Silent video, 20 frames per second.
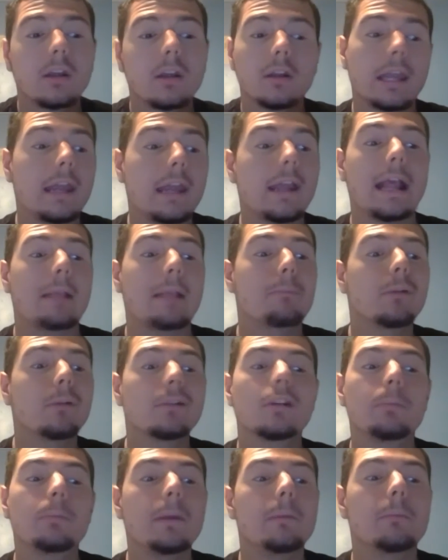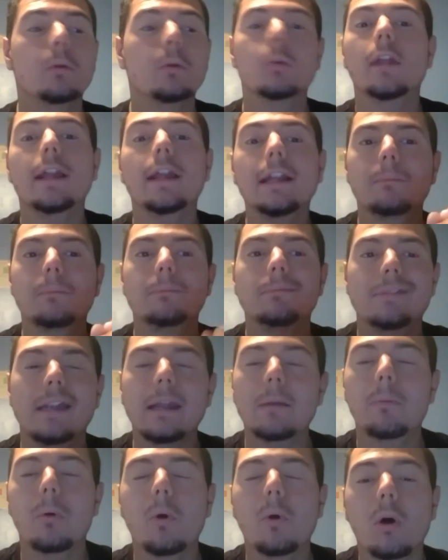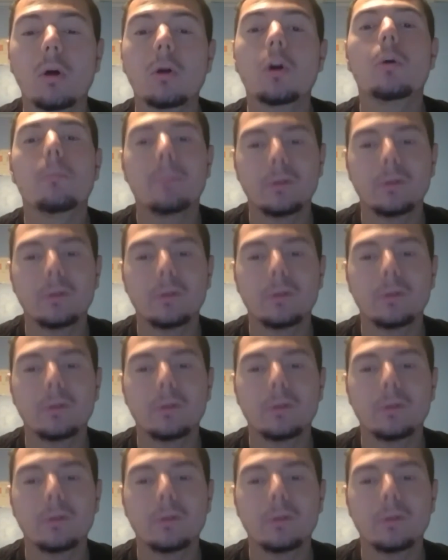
Okay, as much as people don't like him, Jake Paul,